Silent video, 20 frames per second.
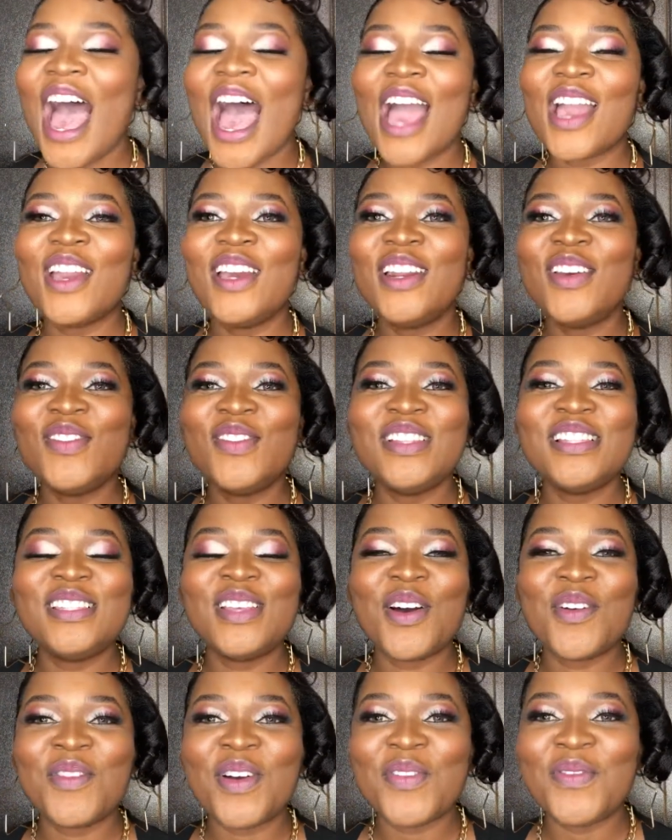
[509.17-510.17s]
I can't even
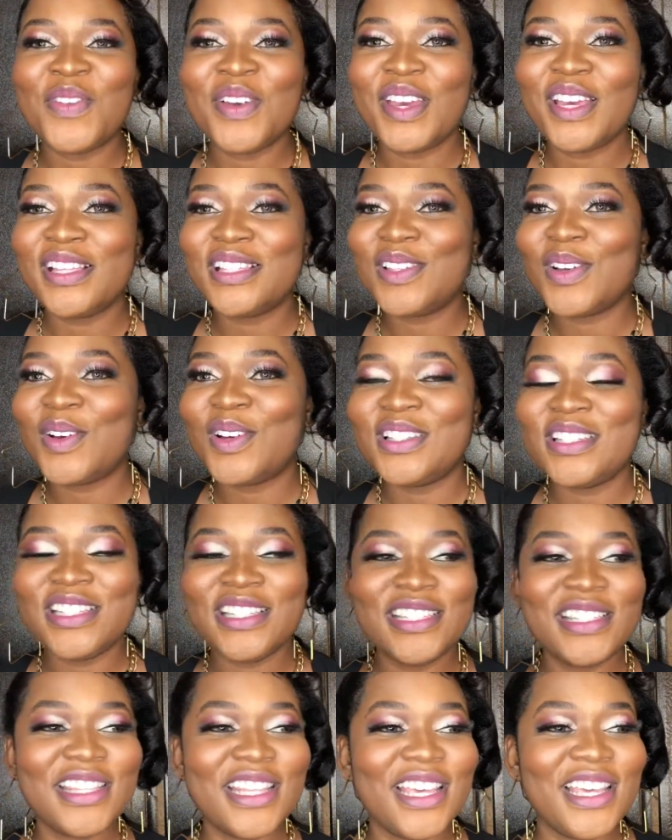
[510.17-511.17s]
tell my parents all
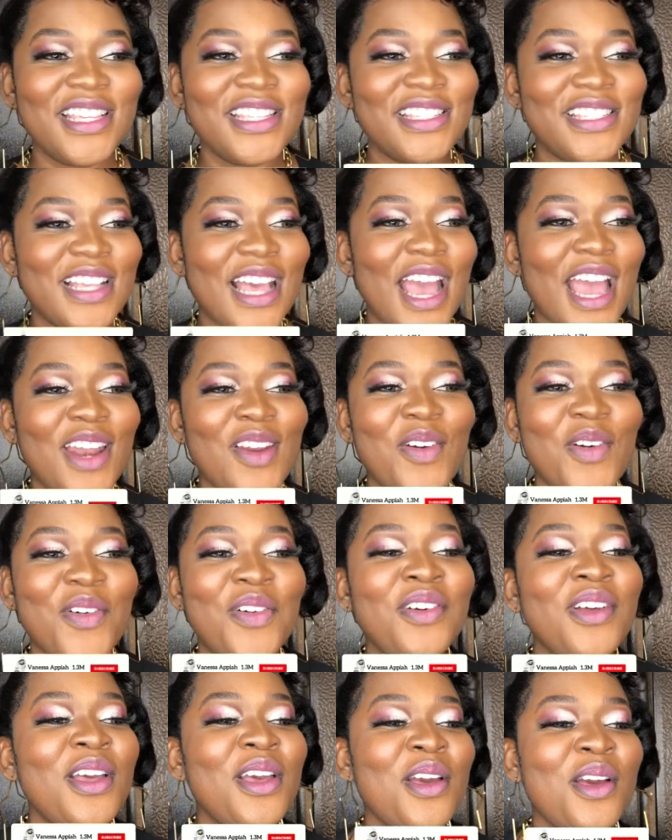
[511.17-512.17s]
these things. I
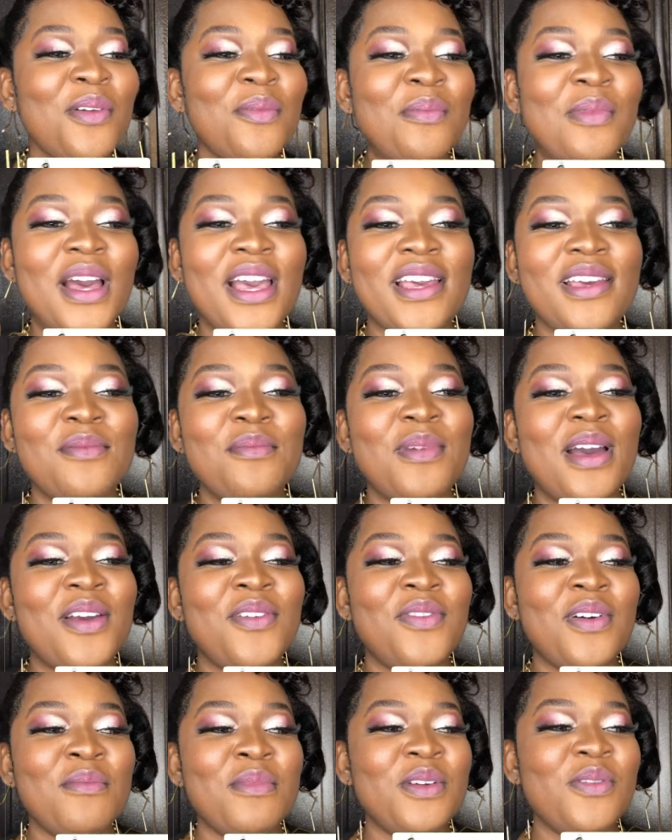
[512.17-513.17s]
know my
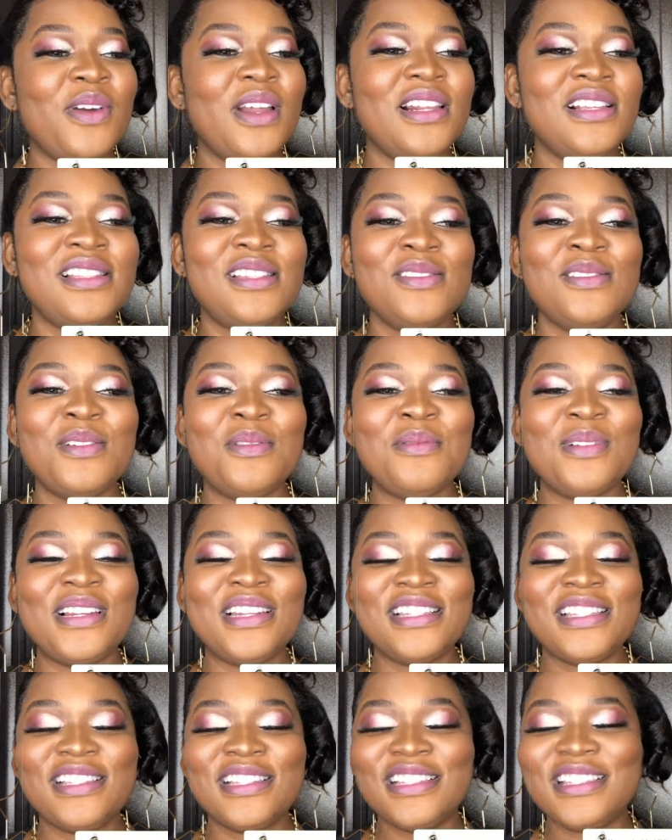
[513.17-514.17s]
family relatives will be
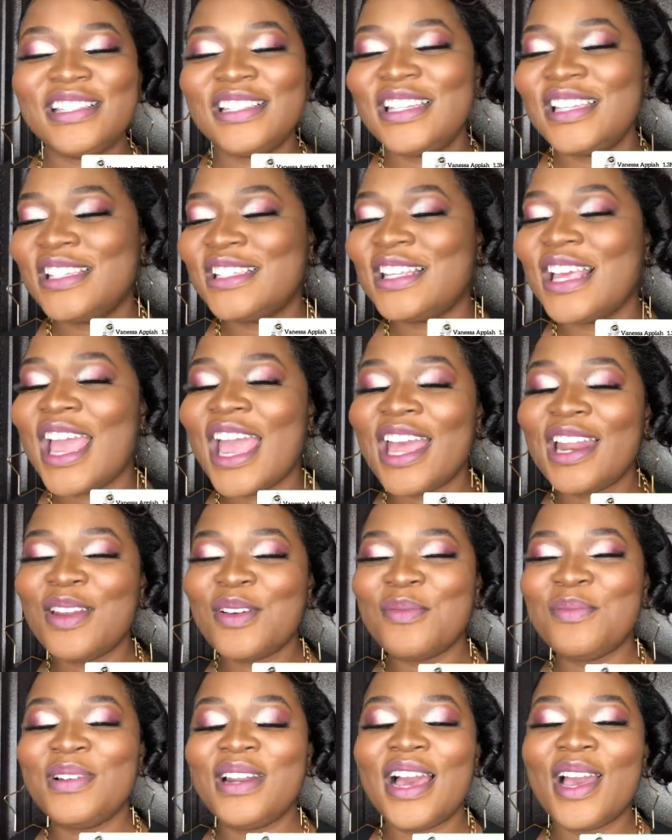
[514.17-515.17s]
listening to this and
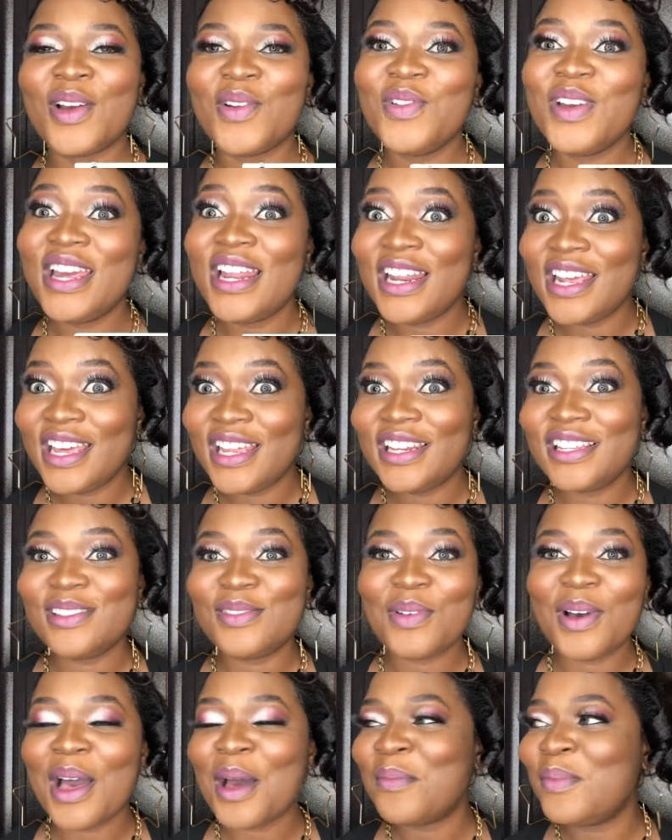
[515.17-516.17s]
they'll be like, really, that's
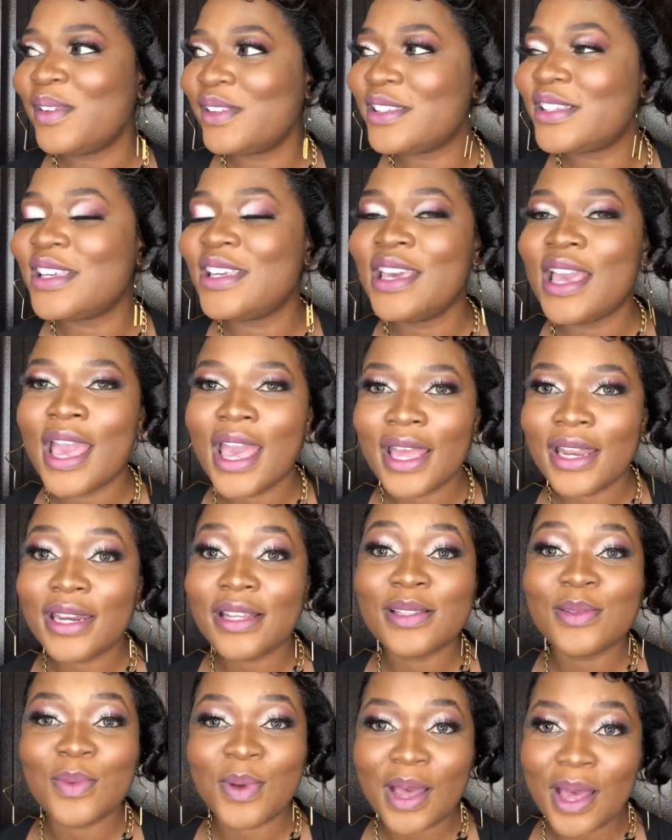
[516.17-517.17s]
what happened to you? Yeah,
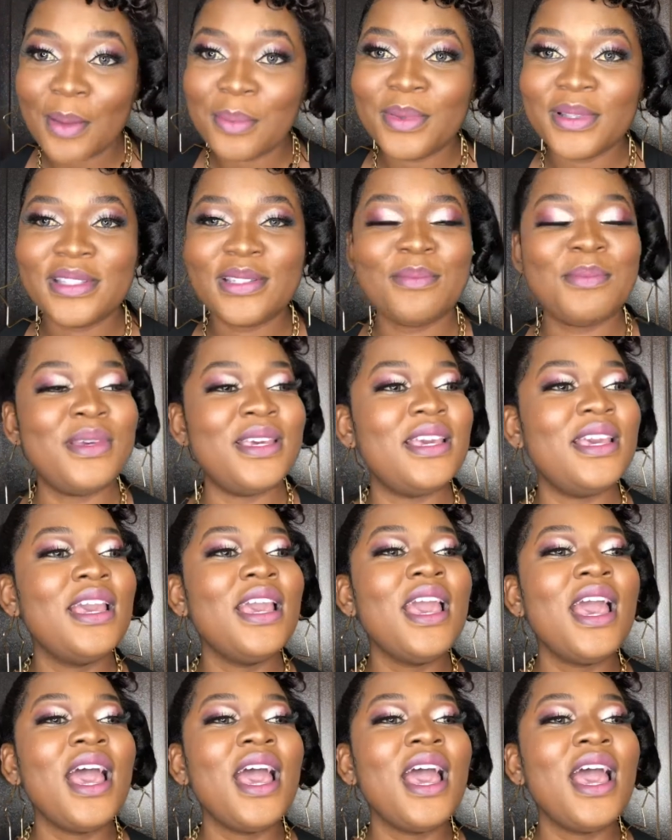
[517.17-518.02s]
that's what happened to me.